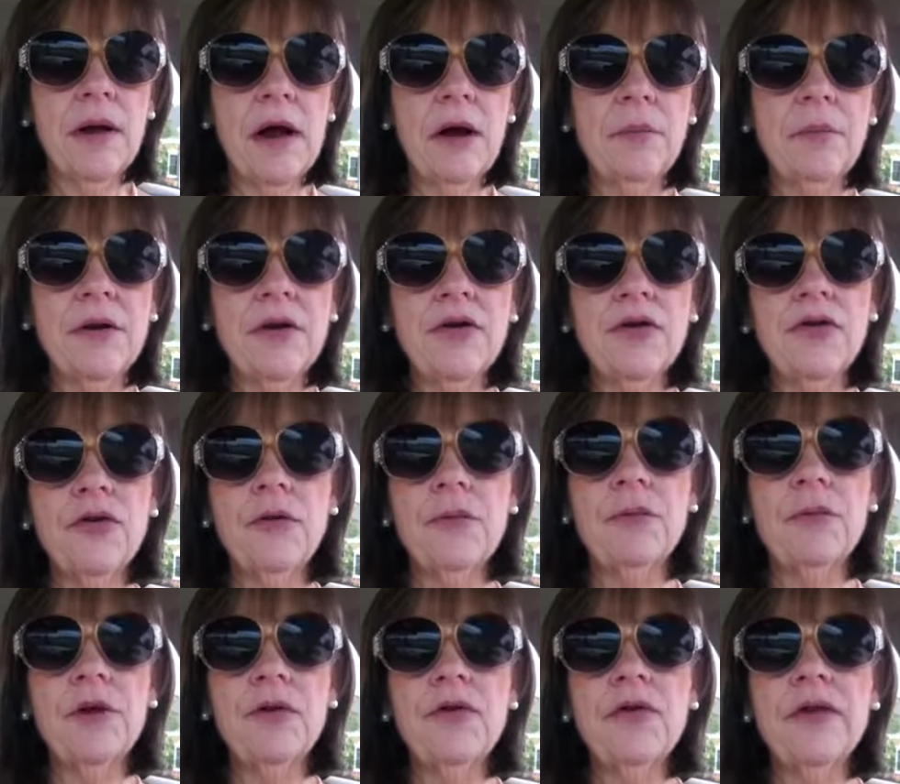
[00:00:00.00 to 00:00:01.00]
Our minister of
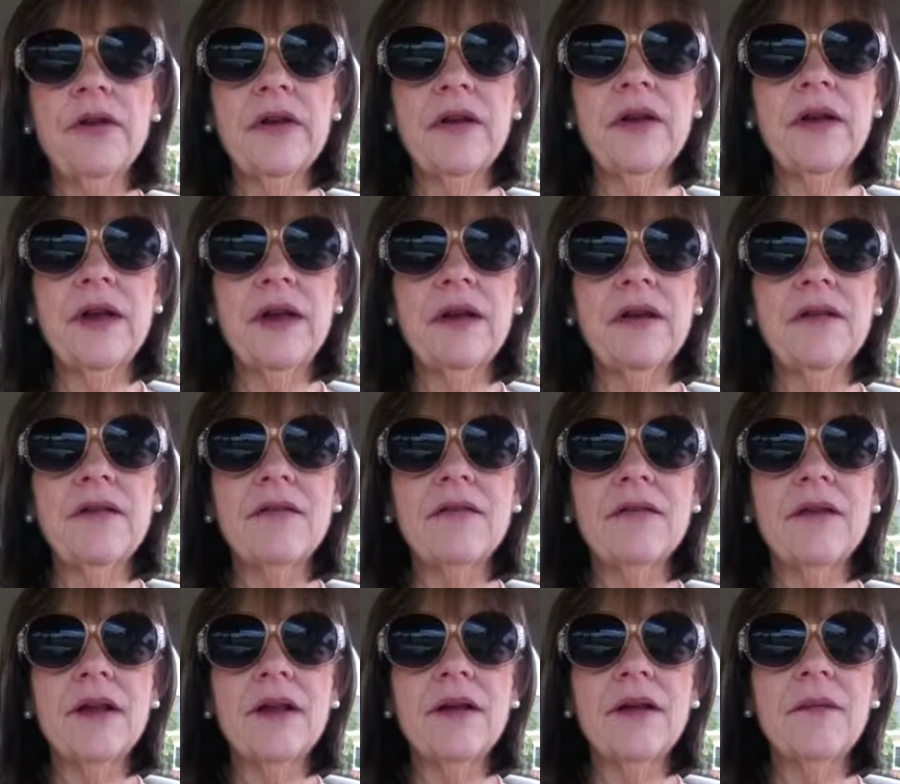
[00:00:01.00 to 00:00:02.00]
music
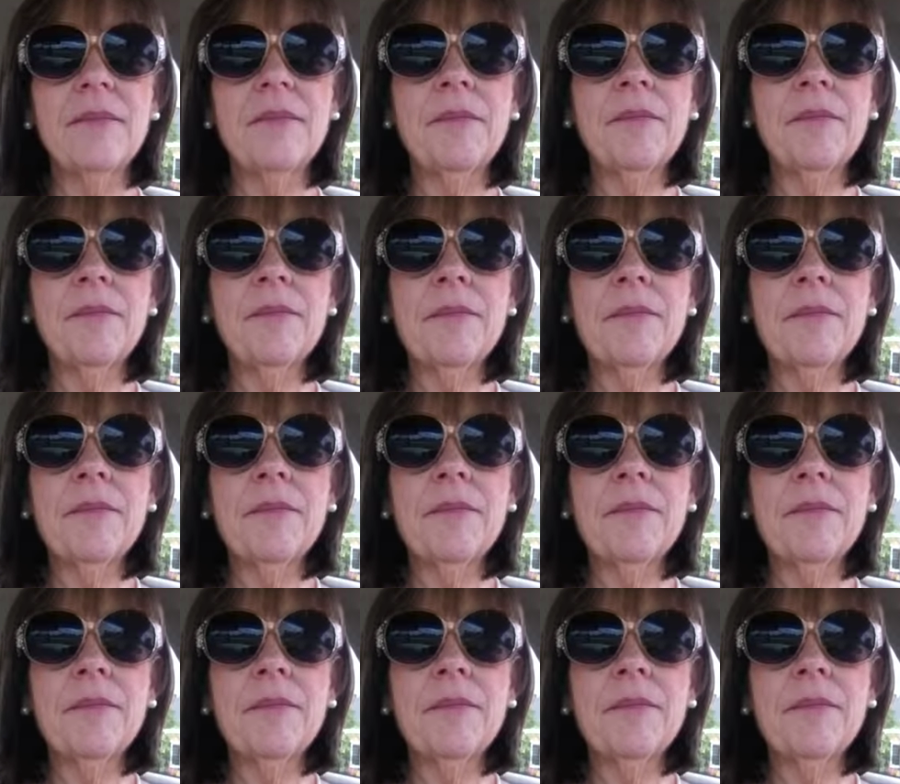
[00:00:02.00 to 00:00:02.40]
is um,